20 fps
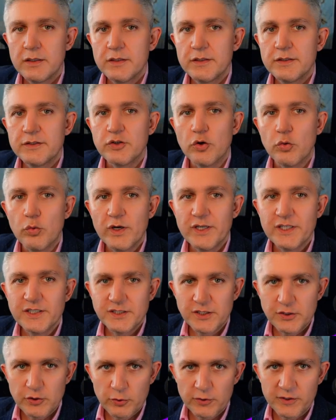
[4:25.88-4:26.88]
So what
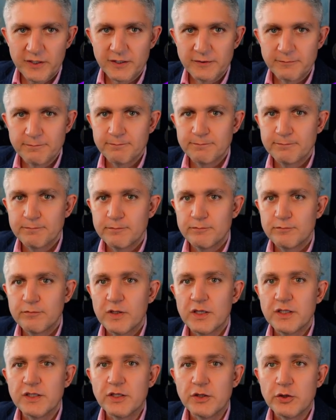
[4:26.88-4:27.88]
is a token?
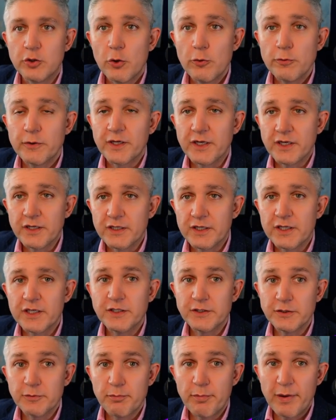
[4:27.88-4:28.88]
The token
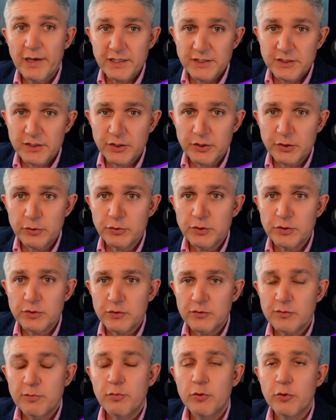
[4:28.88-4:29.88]
is a basic
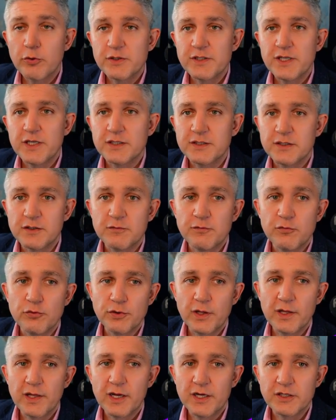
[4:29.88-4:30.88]
unit of processing for
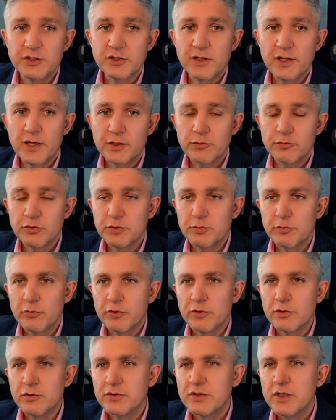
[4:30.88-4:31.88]
the large language
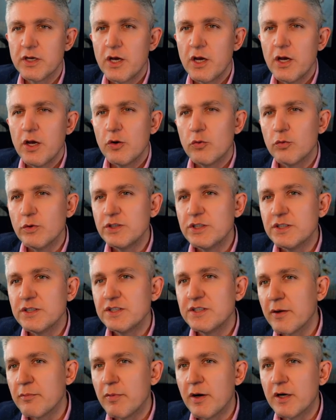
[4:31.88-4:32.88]
models, which
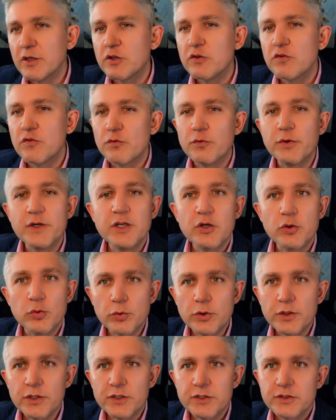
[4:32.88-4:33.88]
is about
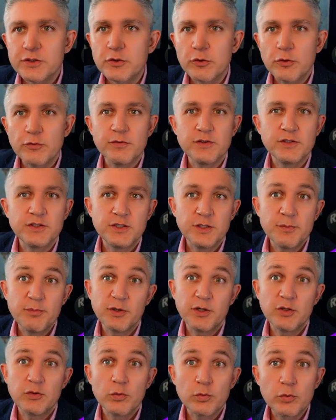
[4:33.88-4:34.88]
3/4 of a
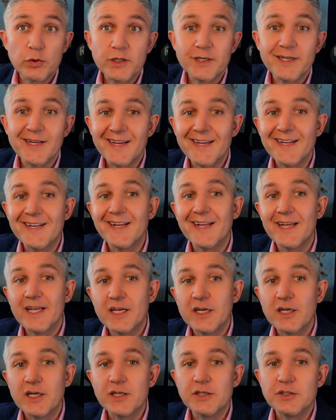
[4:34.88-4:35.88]
typical word in
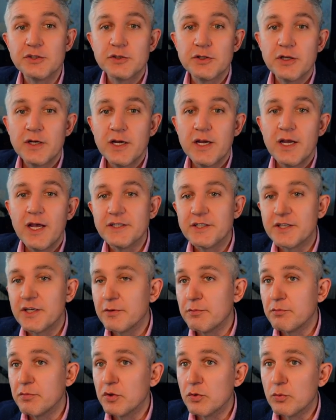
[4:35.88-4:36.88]
English. It
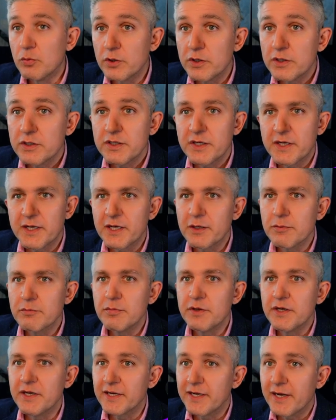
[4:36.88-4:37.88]
can be a word, it can
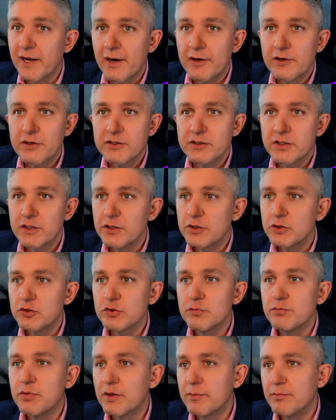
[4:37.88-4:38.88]
be a character,
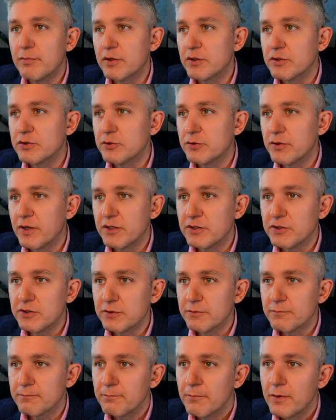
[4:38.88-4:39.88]
could be a
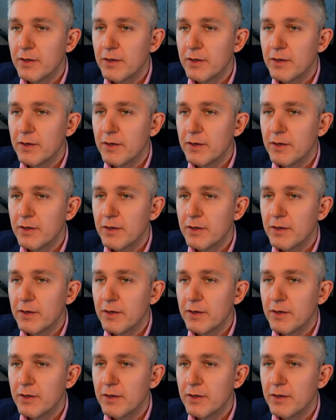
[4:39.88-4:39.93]
punctuation.